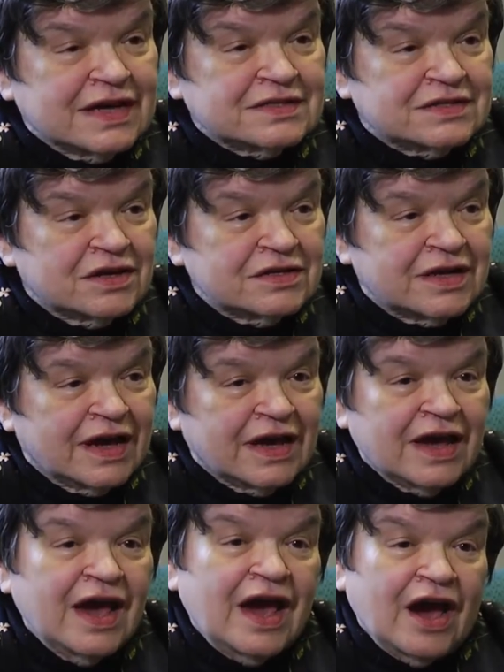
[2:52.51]

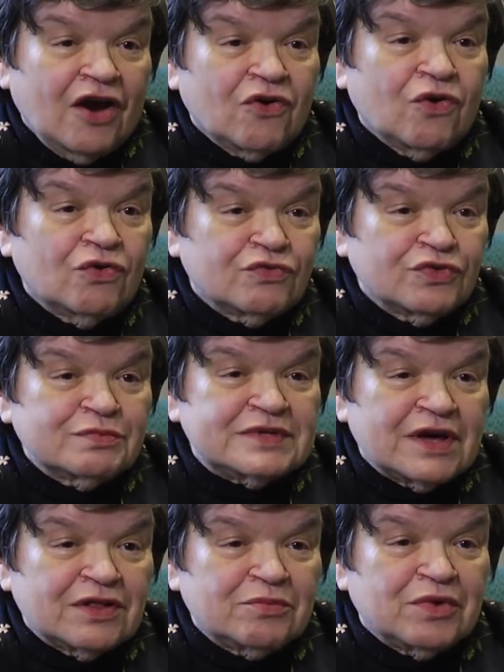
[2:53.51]
Sunday, our whole group
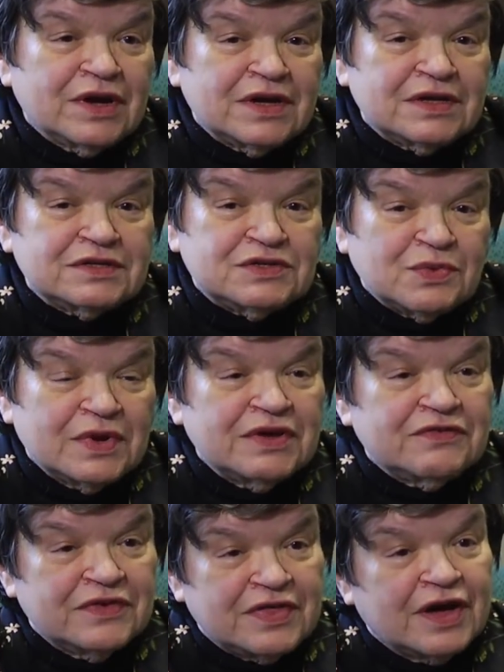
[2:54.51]
celebrated its
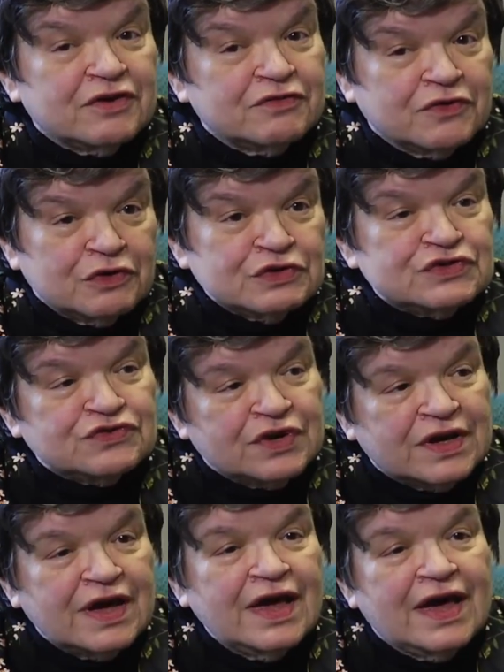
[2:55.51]
25th
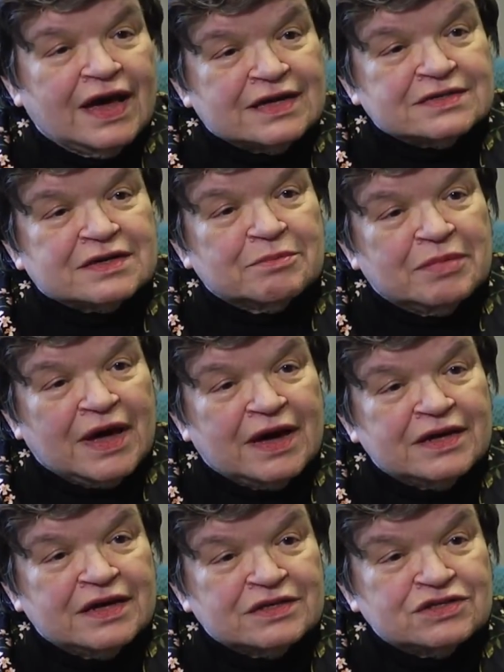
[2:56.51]
anniversary as
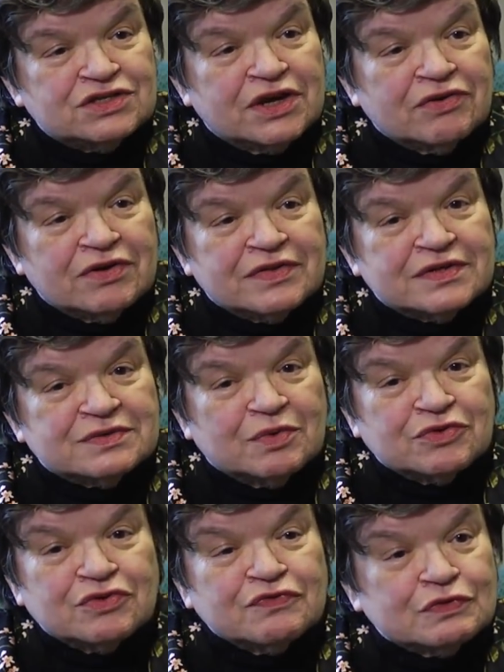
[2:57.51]
companions, sharing this
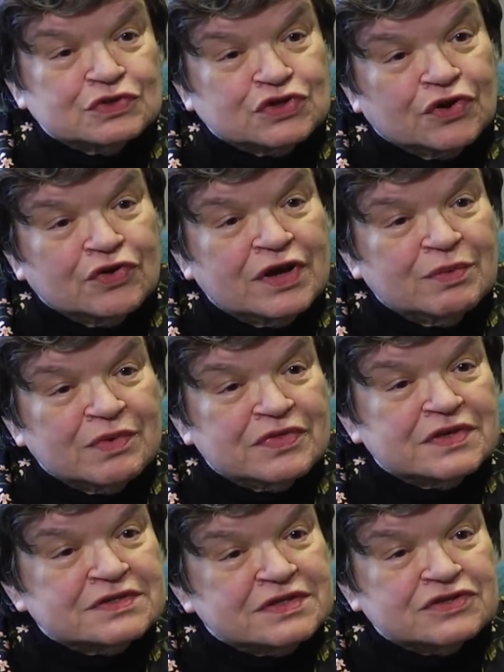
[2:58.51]
wonderful journey
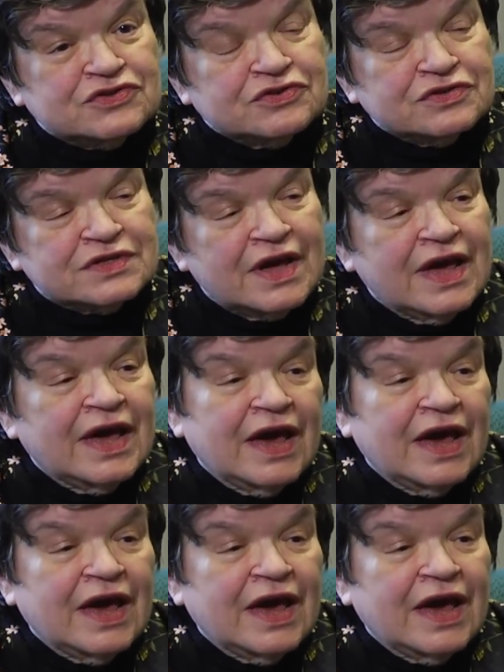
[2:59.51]
with the sisters.